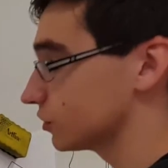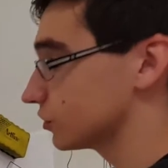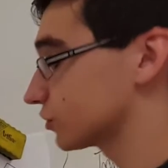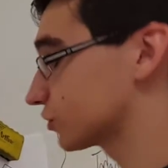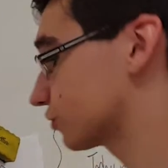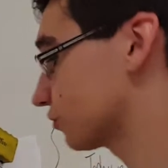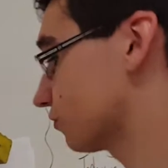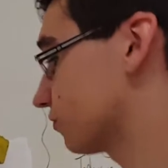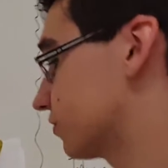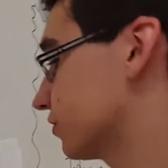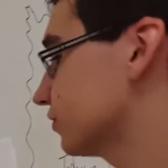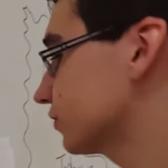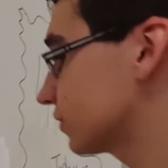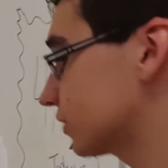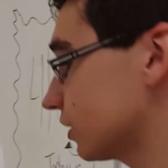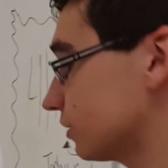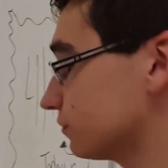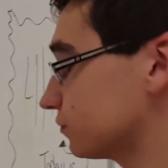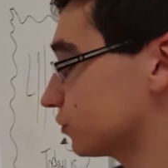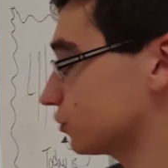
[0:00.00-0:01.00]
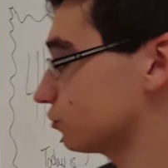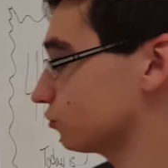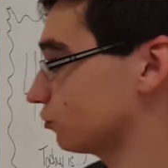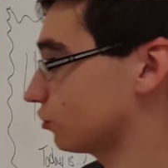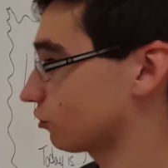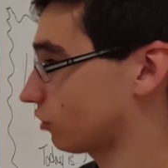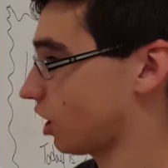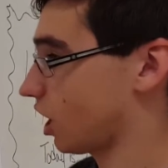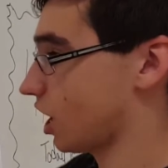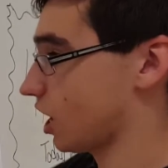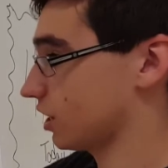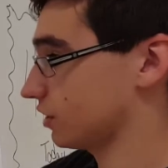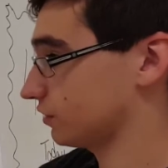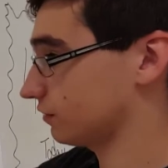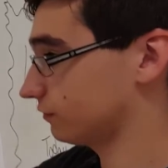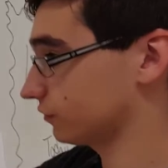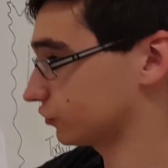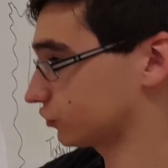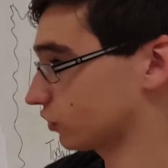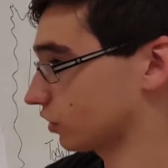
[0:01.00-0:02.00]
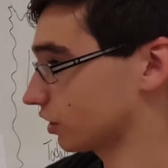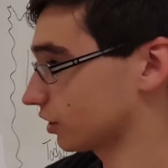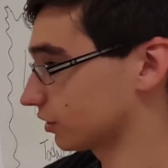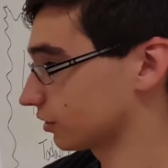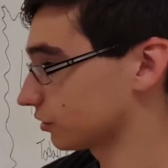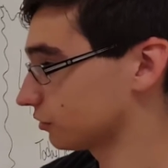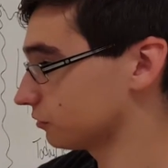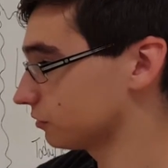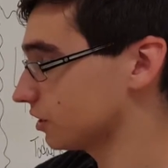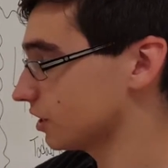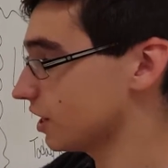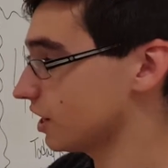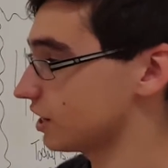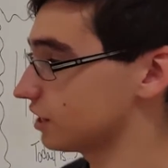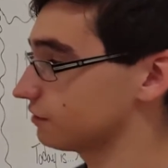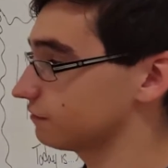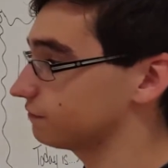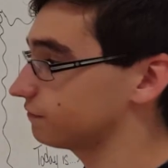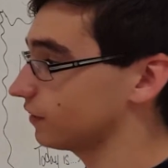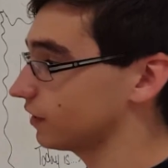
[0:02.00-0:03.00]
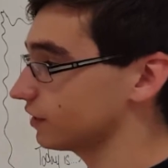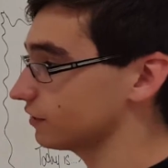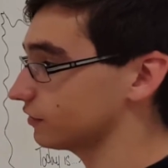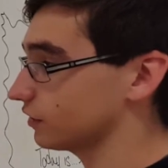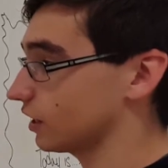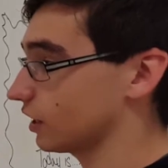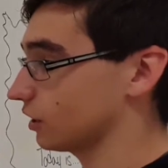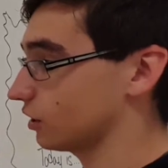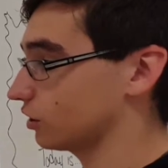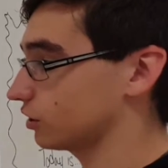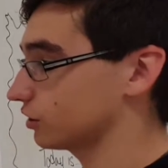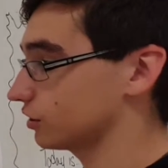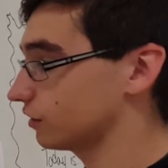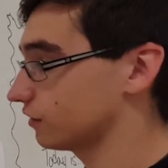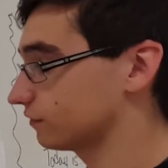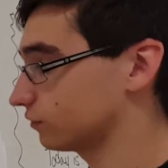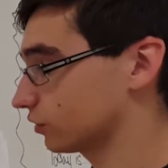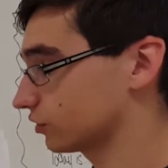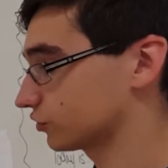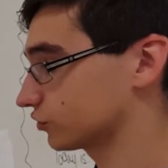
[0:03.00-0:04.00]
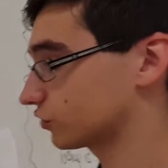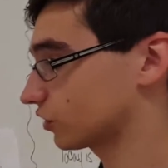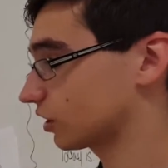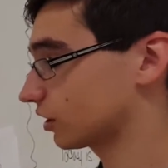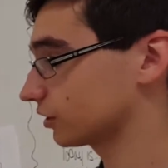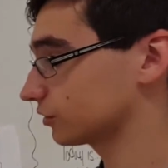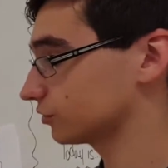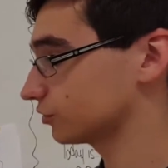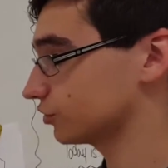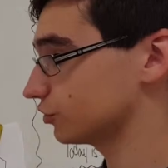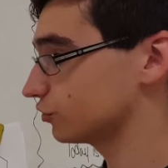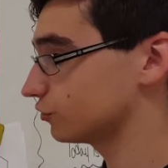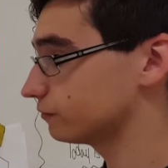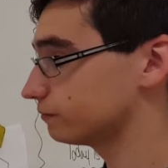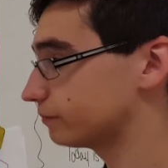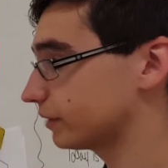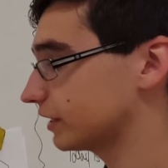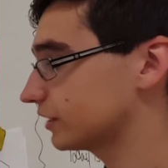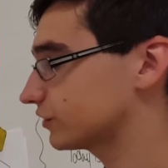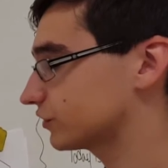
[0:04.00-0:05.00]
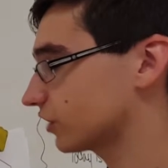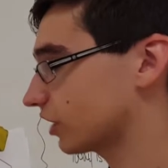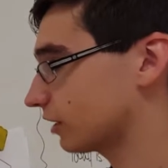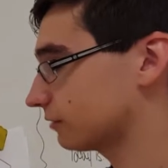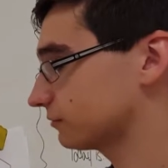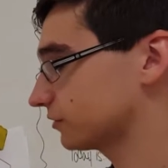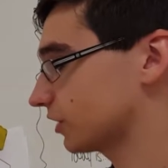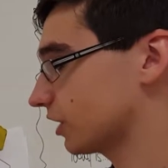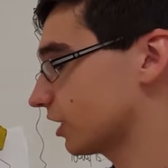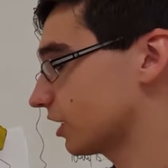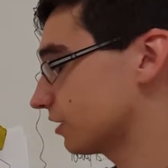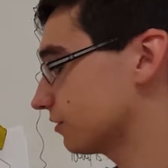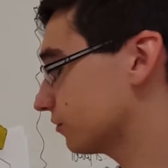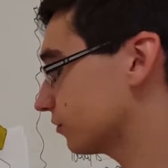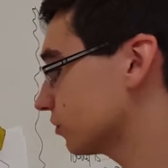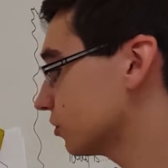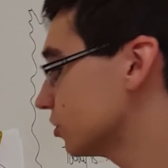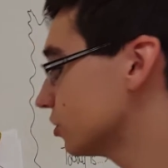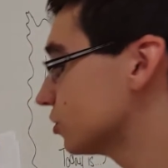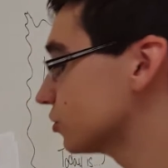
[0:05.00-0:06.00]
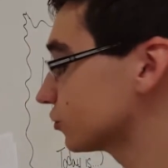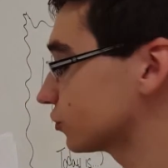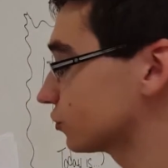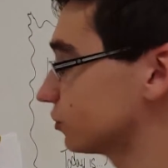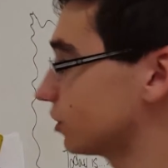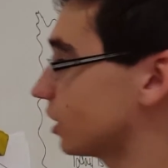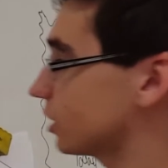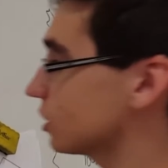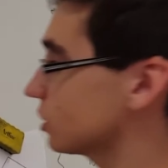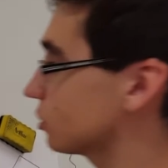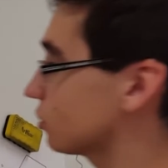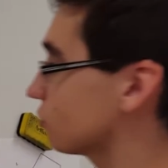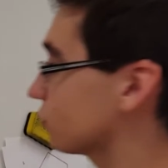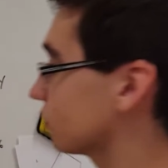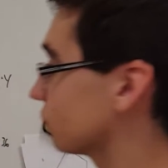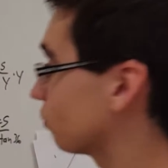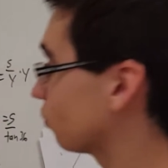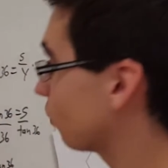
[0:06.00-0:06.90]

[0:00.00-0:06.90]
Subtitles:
So this gives you your height of the triangle. And to find the area of one triangle, you do base times height. So now you know that